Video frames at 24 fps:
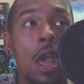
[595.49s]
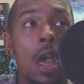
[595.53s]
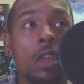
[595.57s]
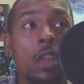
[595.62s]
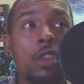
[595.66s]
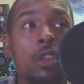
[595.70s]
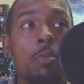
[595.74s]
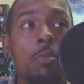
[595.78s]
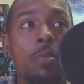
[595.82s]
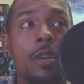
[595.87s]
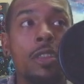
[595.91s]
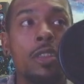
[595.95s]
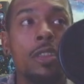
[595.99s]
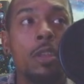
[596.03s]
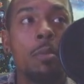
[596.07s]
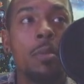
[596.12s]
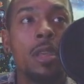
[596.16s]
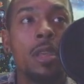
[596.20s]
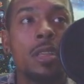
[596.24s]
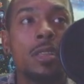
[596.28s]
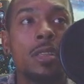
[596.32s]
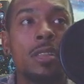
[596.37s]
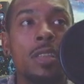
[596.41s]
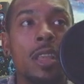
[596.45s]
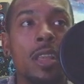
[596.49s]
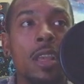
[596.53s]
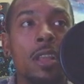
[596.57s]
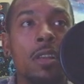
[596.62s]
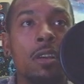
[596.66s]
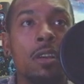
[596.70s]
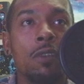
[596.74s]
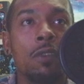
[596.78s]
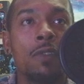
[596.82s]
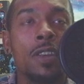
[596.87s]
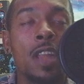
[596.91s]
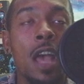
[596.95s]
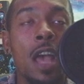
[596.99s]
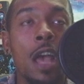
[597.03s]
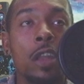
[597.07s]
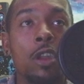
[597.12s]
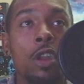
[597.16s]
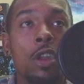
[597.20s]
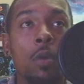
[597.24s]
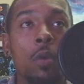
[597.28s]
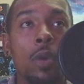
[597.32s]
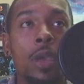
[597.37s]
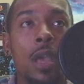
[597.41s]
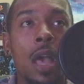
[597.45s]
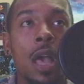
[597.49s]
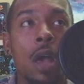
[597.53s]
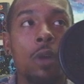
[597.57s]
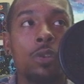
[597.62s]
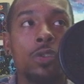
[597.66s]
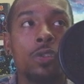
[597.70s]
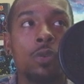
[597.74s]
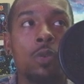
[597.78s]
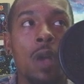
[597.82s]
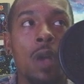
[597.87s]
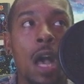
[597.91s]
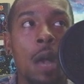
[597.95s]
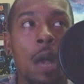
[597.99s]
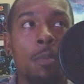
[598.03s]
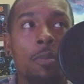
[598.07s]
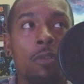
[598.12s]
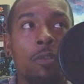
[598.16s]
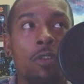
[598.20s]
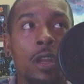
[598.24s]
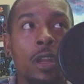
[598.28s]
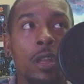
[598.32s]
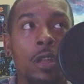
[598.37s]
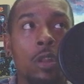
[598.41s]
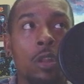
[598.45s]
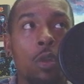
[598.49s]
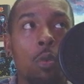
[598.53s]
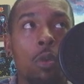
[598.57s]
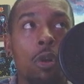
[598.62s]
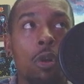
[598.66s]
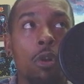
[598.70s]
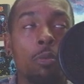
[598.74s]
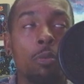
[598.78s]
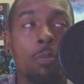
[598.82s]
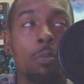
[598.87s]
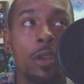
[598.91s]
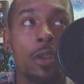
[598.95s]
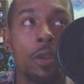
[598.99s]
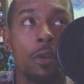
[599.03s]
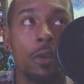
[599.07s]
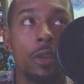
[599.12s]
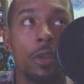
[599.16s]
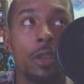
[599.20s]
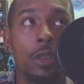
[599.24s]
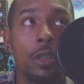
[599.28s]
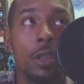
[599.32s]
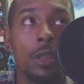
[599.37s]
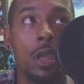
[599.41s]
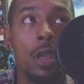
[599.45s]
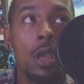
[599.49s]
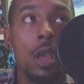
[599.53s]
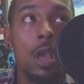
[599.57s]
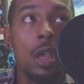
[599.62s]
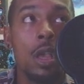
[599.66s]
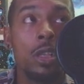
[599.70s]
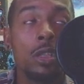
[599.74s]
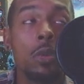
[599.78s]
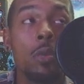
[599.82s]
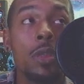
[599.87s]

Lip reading: you put them in a state of not knowing how to operate in the world, period. So when they